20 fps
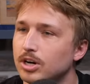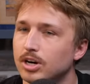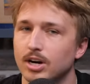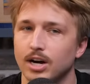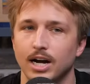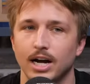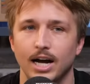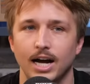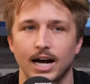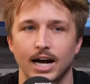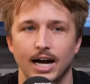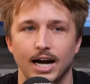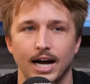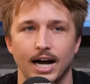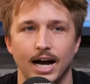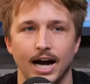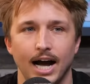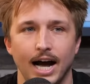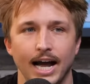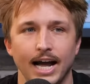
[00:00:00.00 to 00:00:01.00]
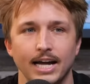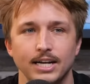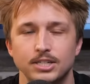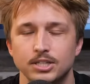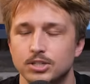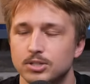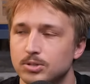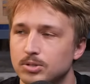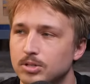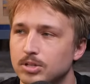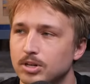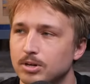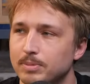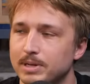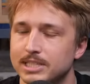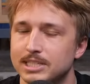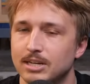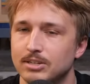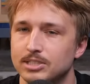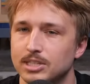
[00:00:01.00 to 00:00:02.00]
yeah, her. That's who I pictured. I had to Google her
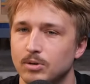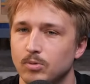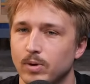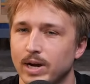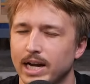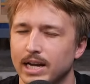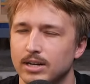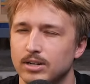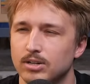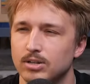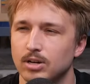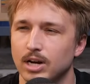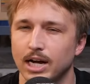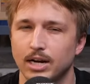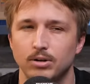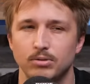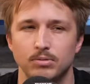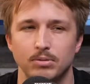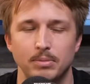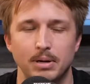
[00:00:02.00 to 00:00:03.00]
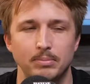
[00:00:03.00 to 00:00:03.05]
because I was like, wait, I don't